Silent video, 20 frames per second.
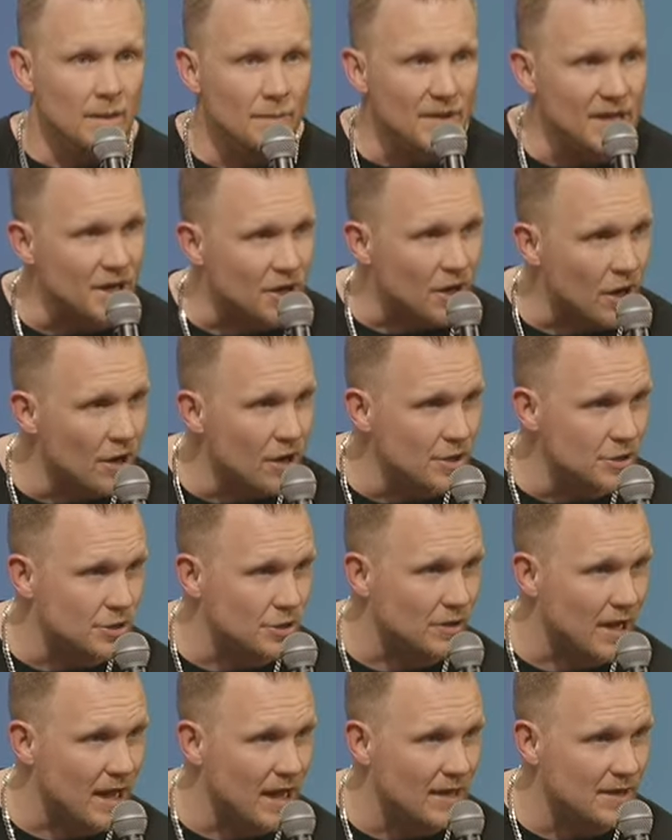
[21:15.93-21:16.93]
Let me
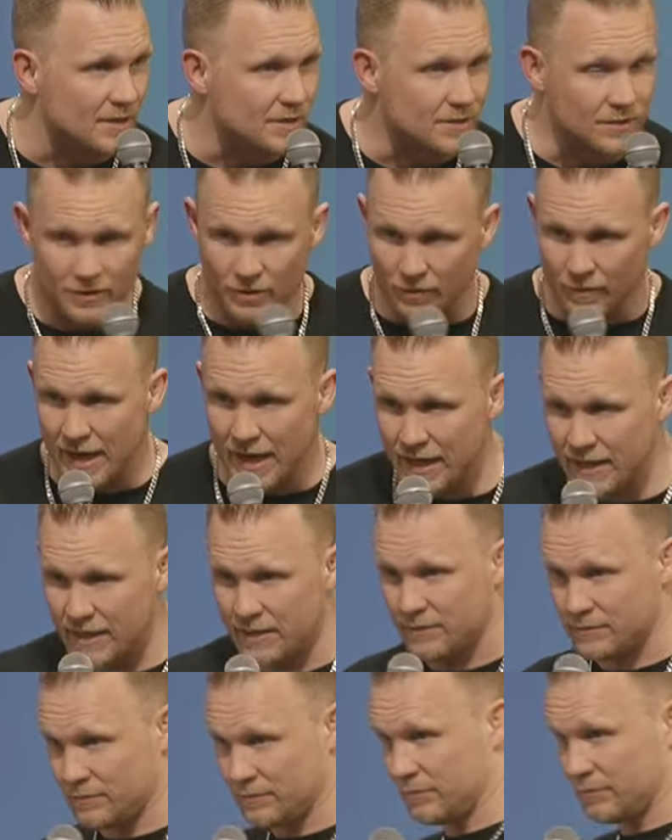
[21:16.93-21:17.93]
encourage you guys. You
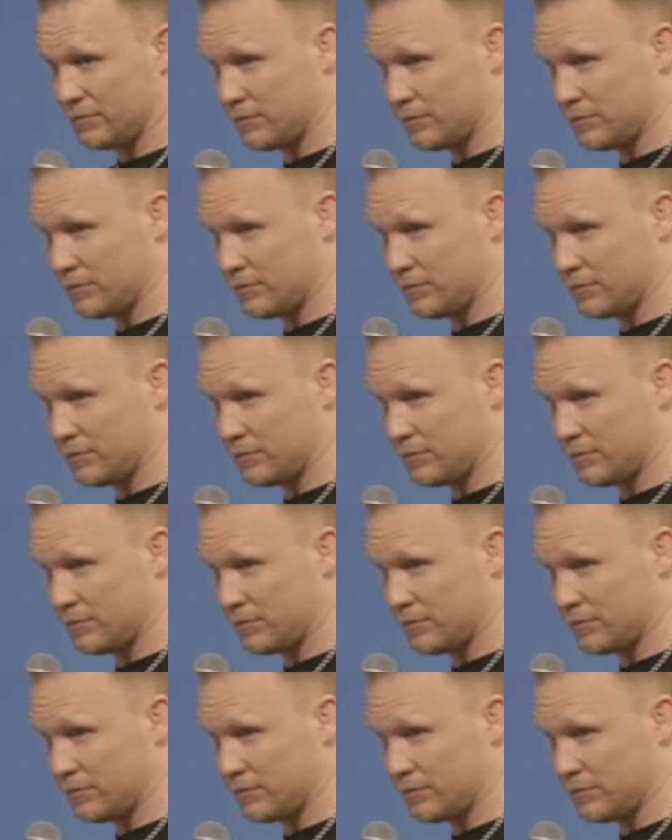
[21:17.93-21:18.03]
ready?